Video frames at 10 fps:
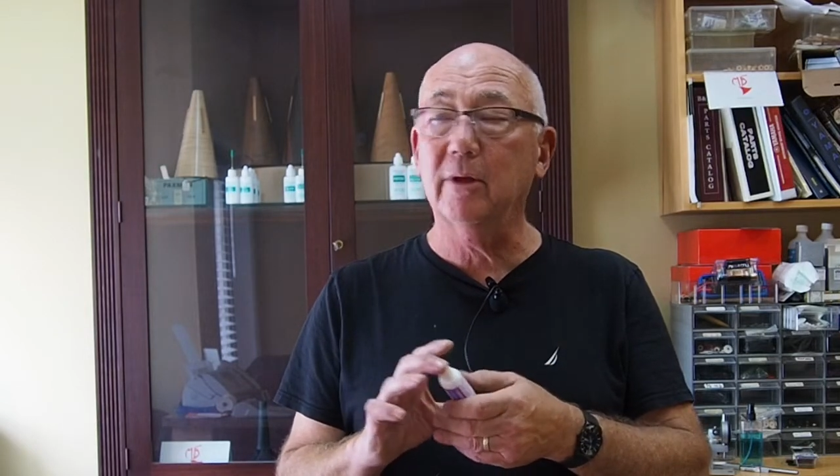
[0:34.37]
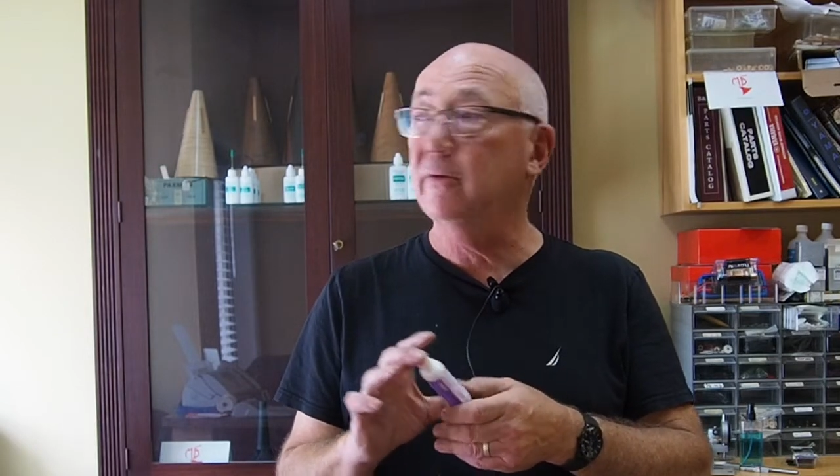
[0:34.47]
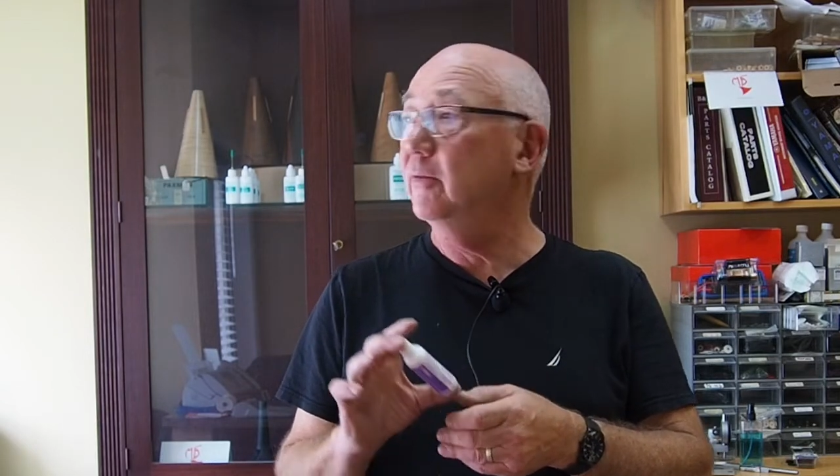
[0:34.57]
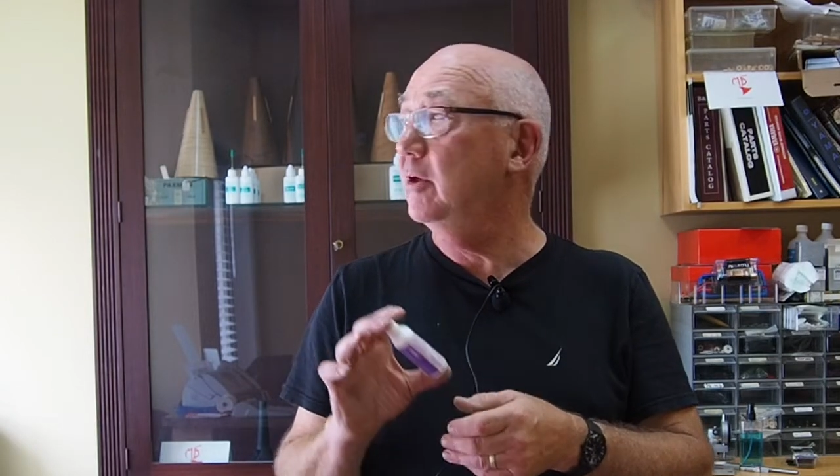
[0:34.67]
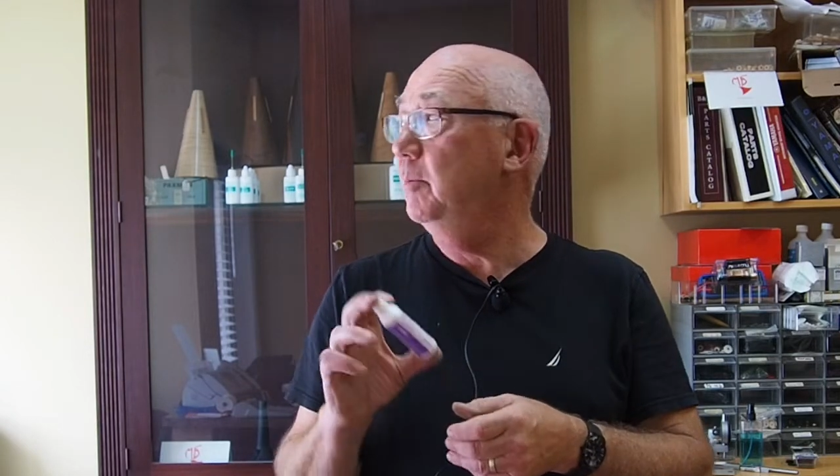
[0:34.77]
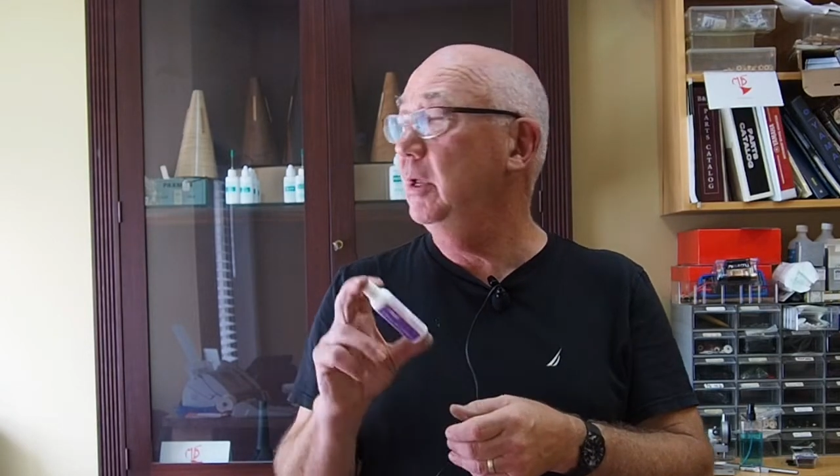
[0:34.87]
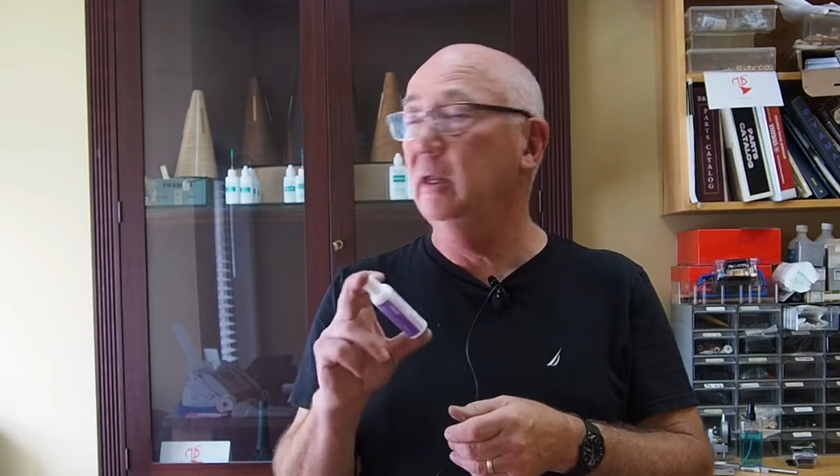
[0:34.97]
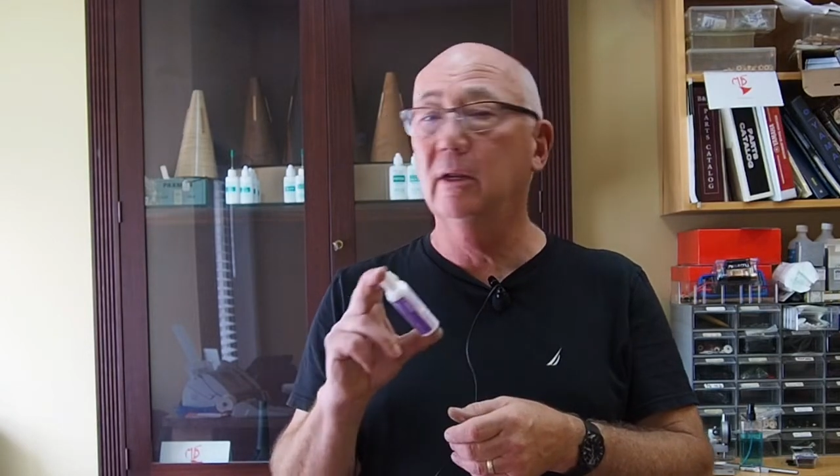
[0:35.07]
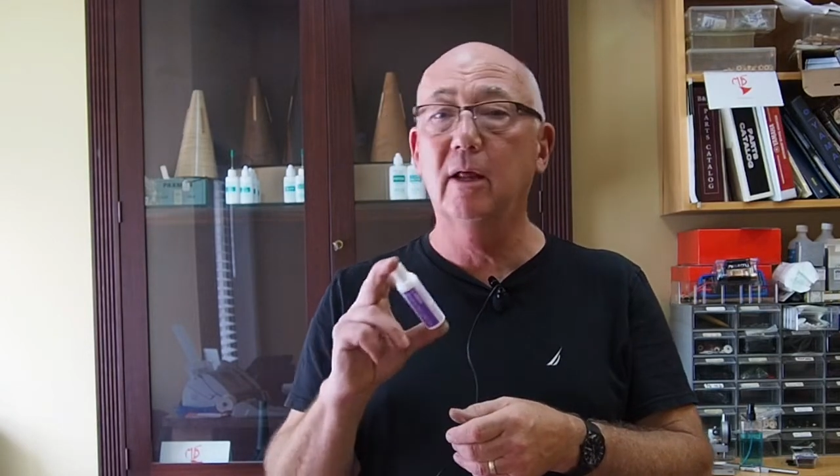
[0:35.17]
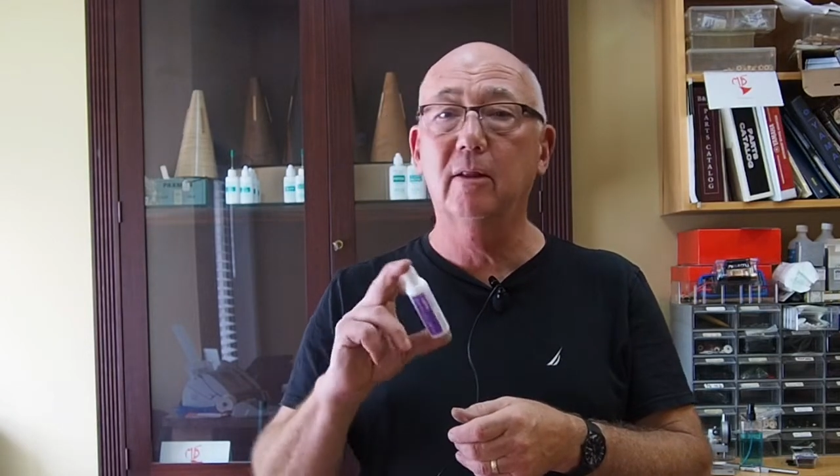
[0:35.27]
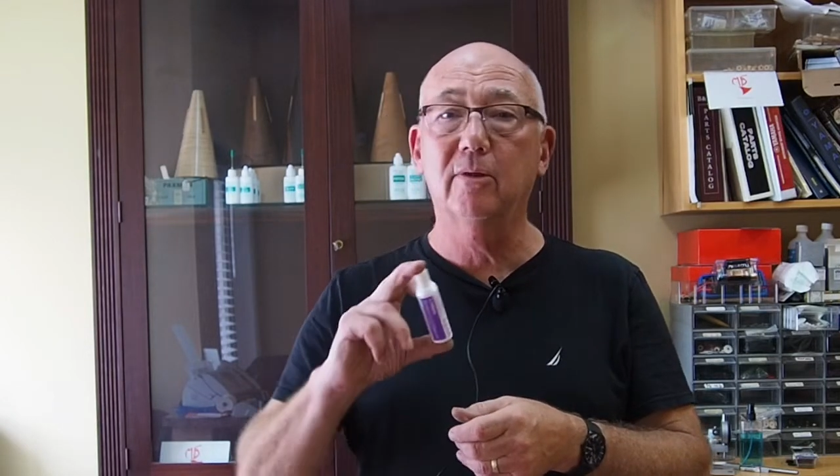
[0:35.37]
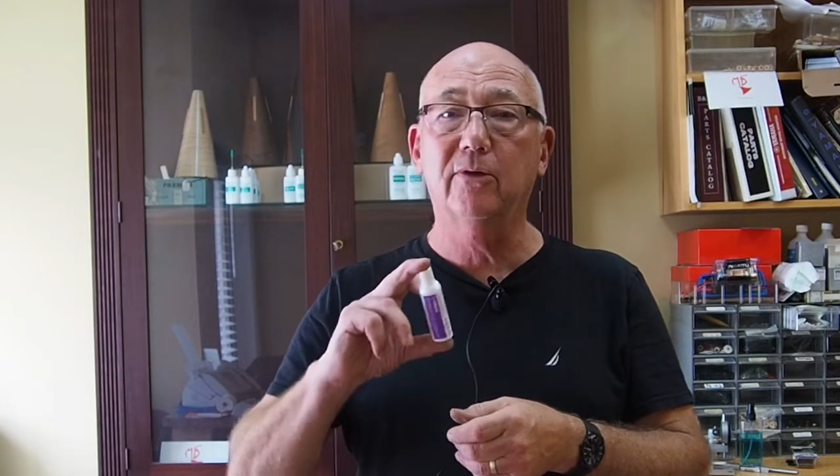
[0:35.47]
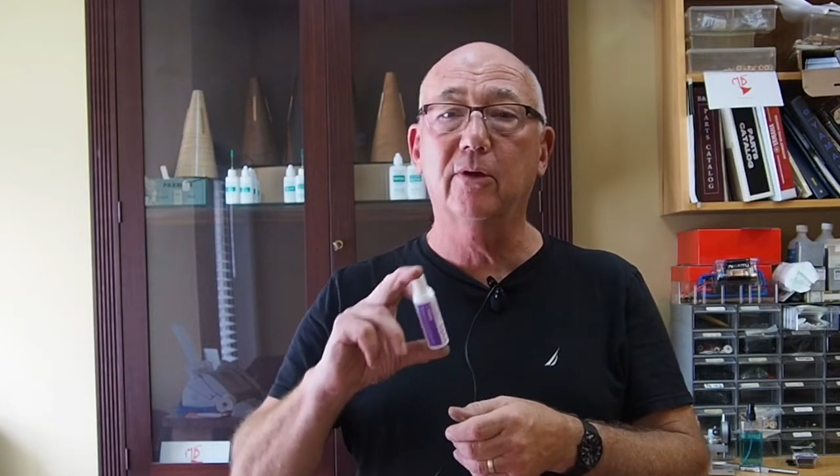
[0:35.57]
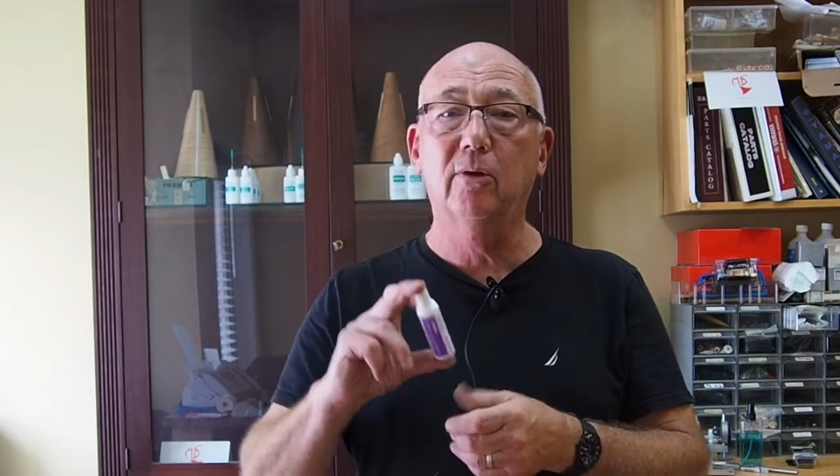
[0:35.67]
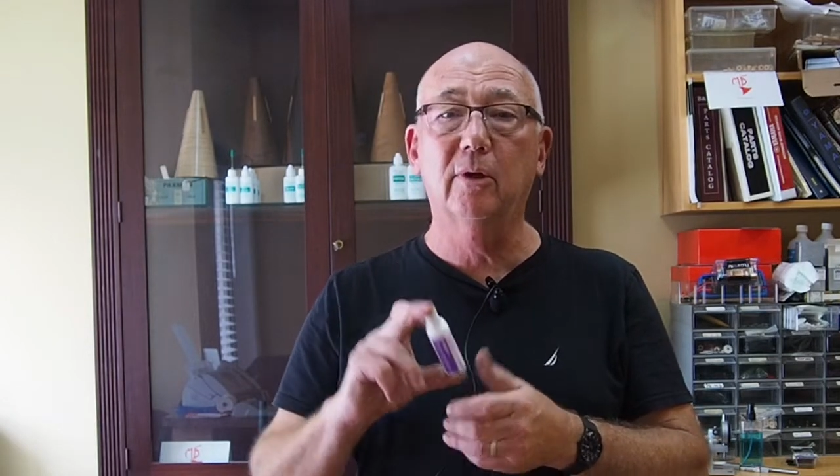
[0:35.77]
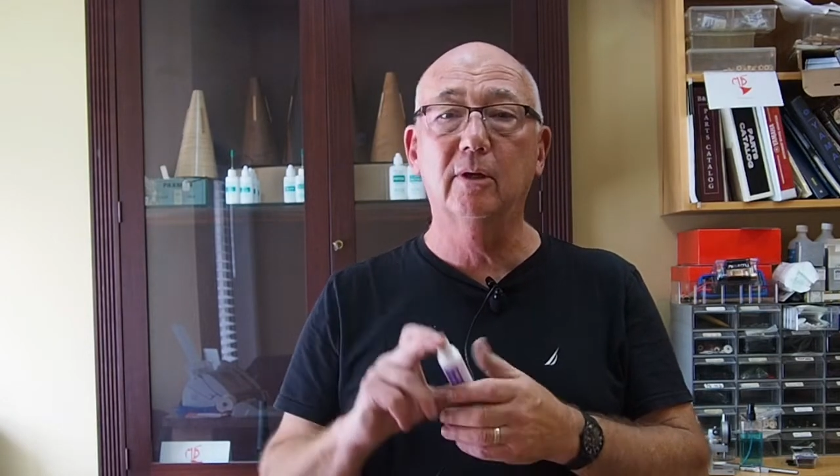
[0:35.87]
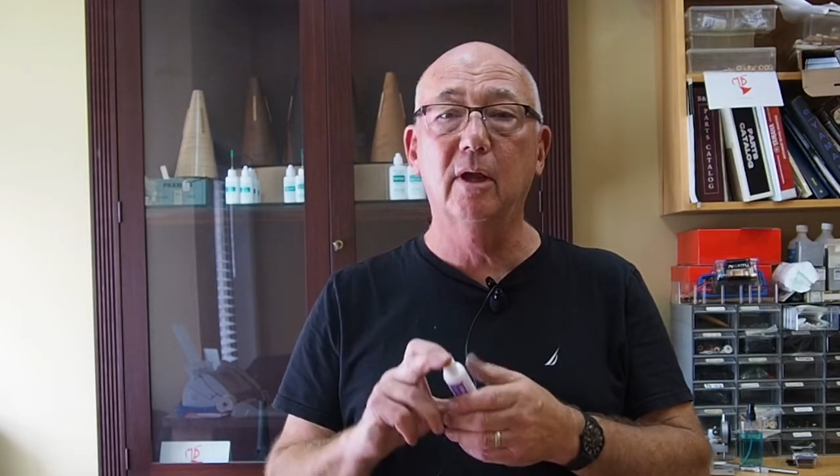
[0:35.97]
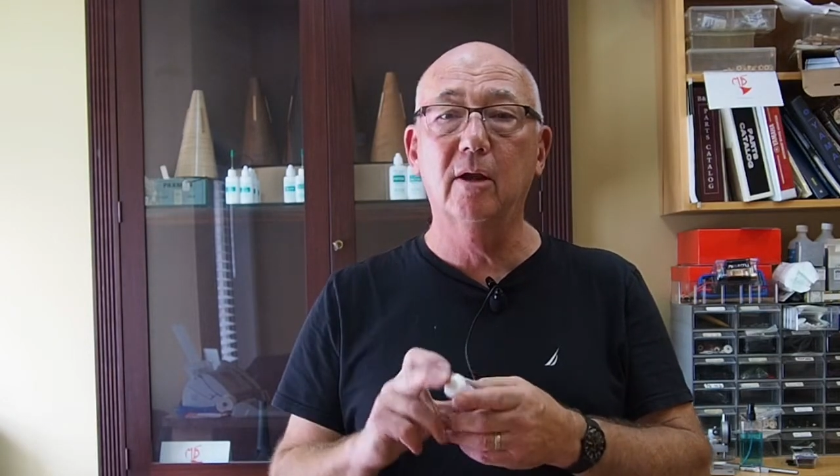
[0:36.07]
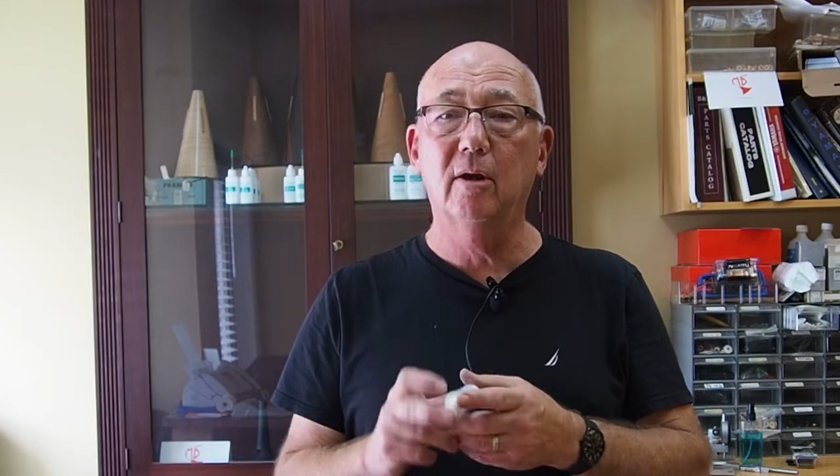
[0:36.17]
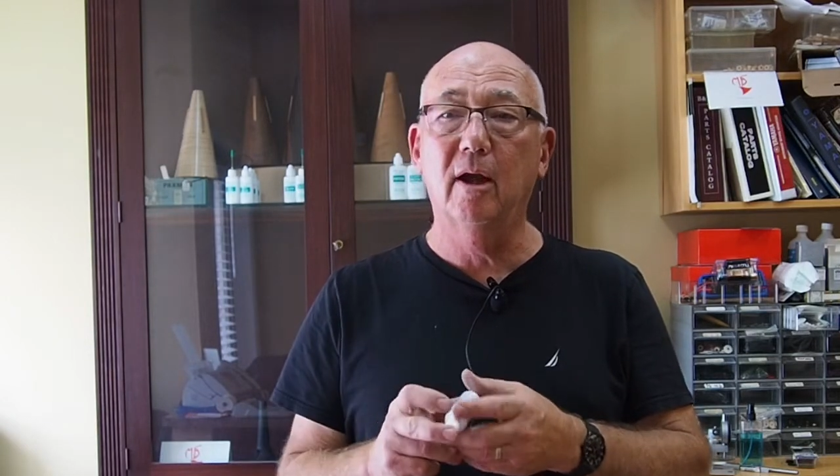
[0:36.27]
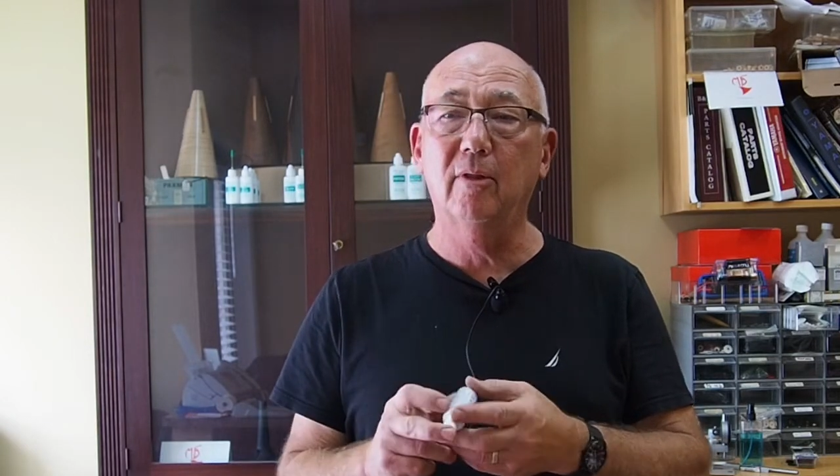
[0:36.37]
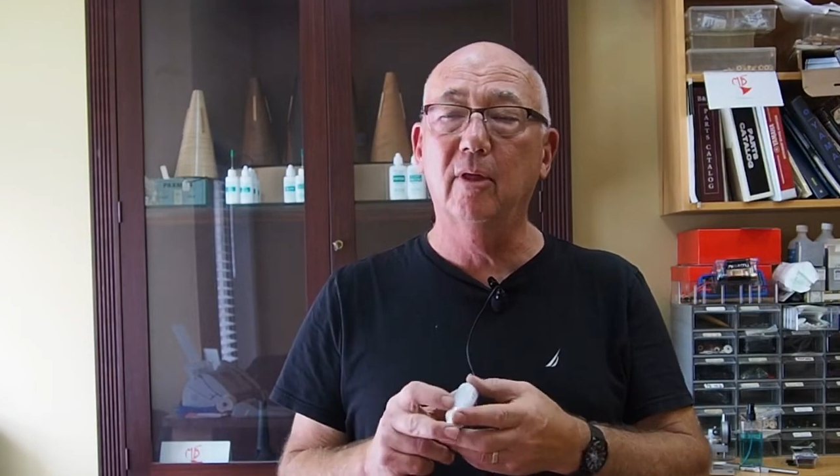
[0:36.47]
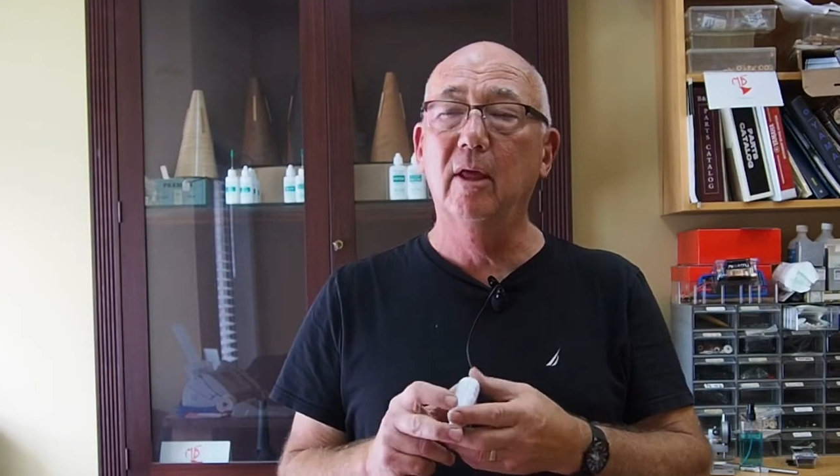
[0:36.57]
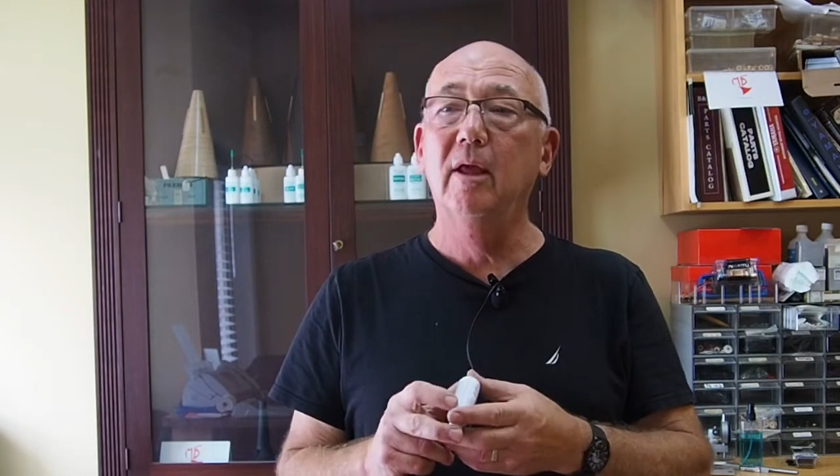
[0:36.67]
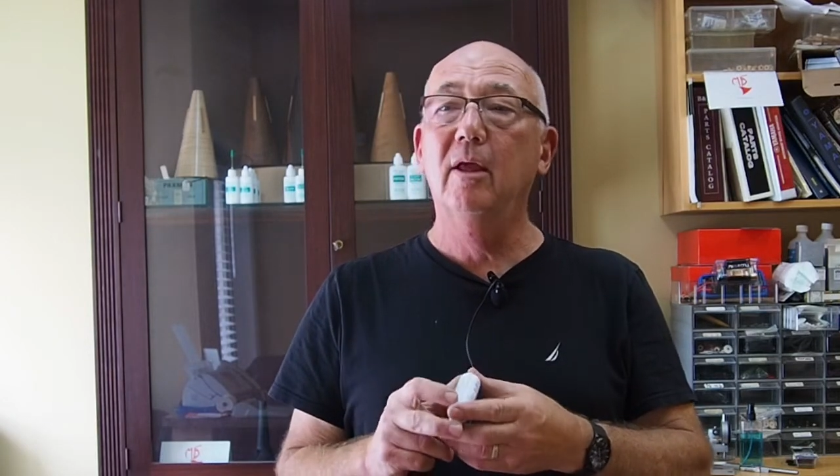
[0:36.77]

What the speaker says: mix that's coming in the single container now,